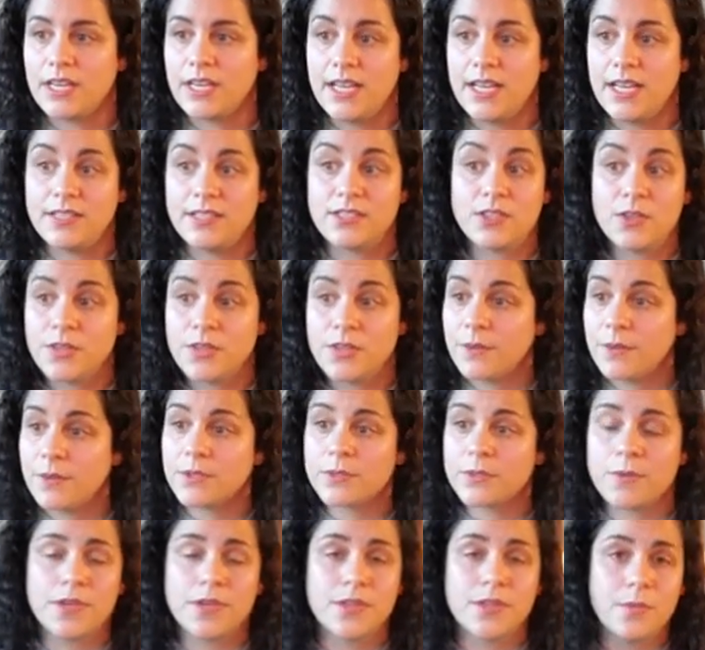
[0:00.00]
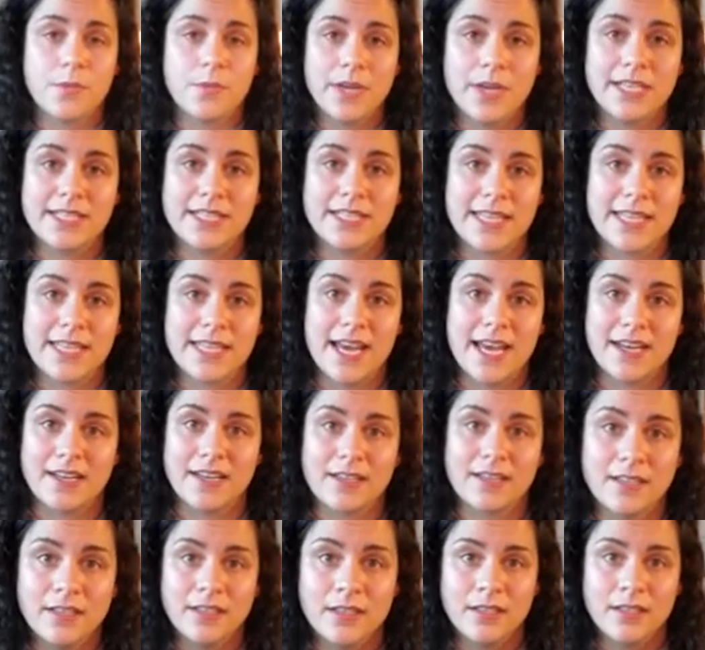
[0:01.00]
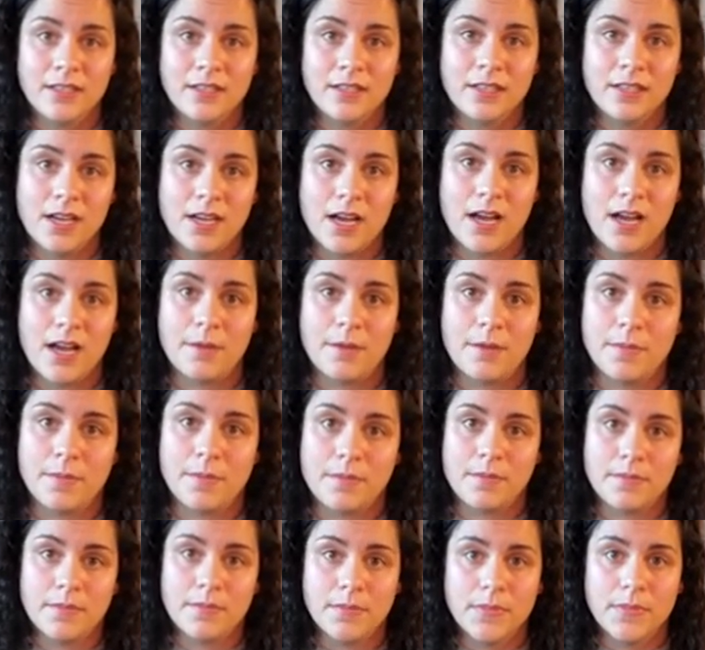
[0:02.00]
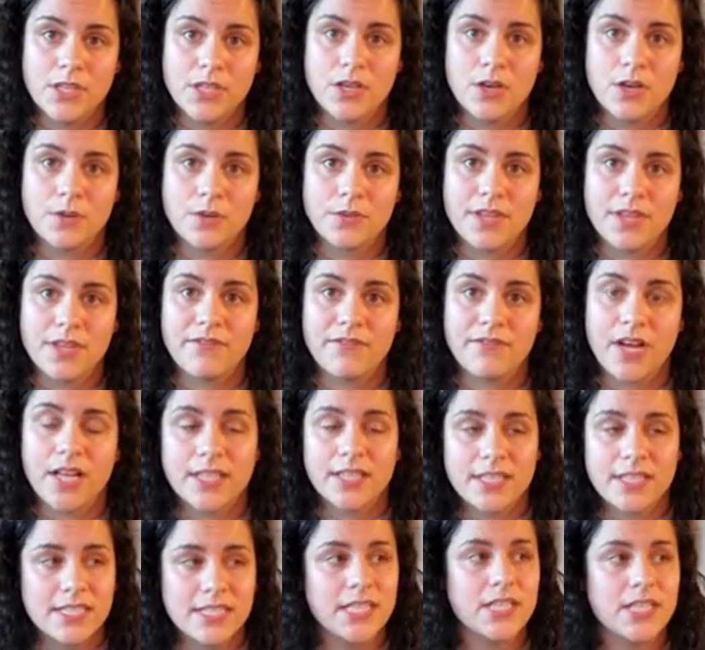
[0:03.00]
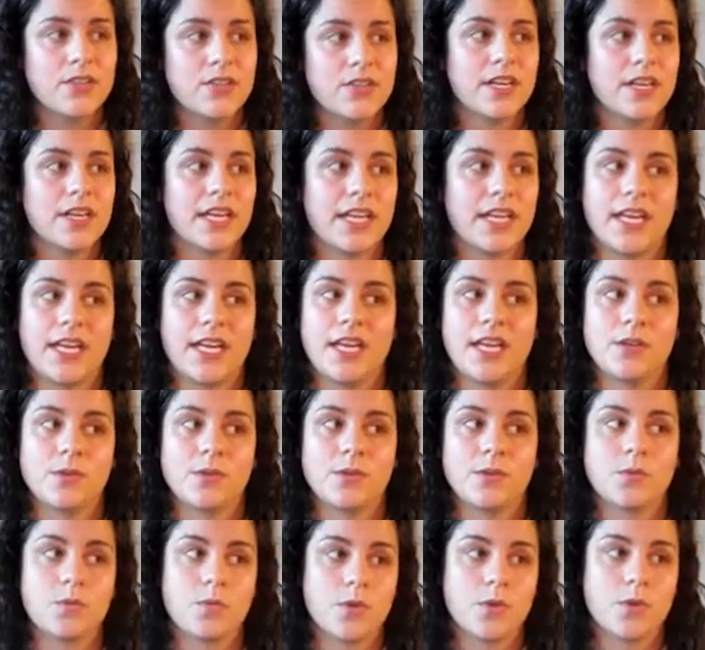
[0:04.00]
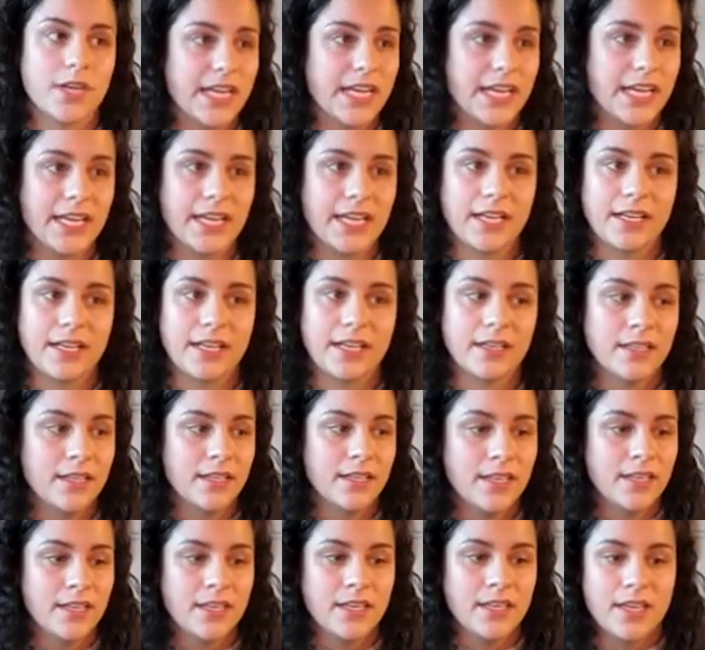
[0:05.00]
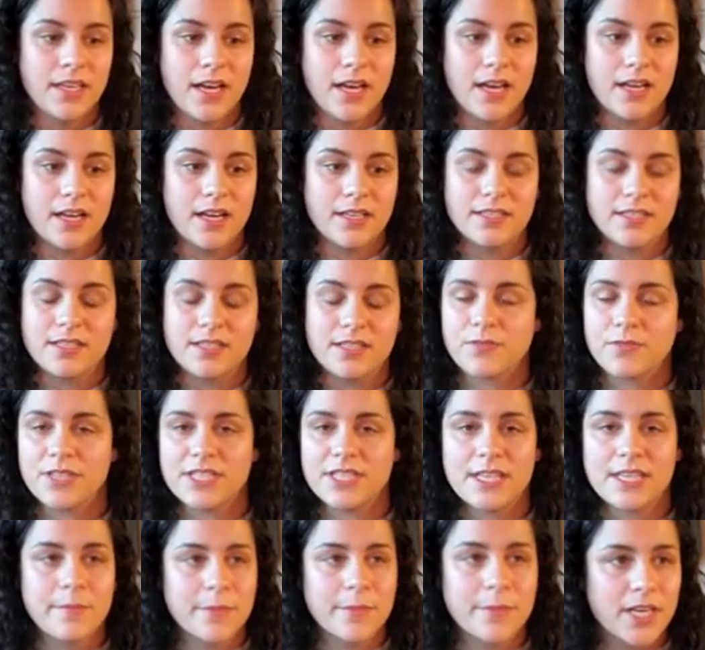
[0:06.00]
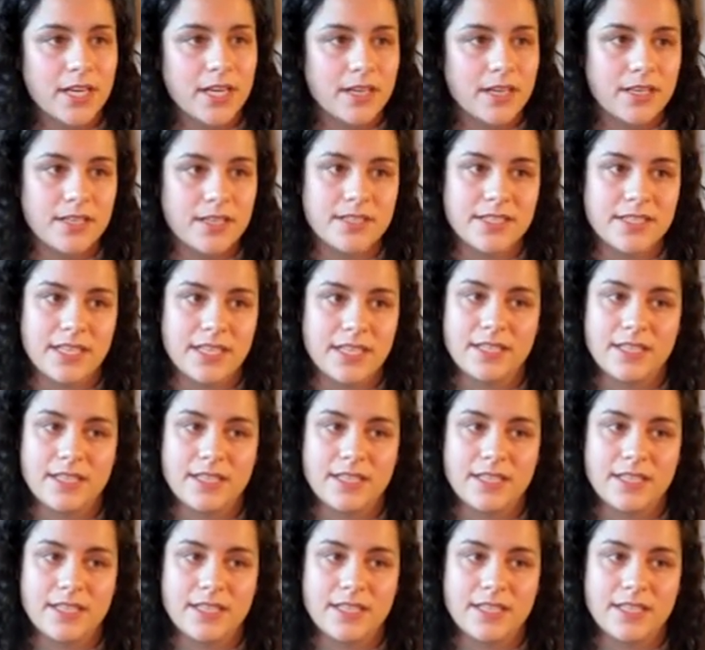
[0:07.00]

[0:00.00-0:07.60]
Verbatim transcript: And so that was one of the ways that, um, you know, that volunteering and working uh, different seminars,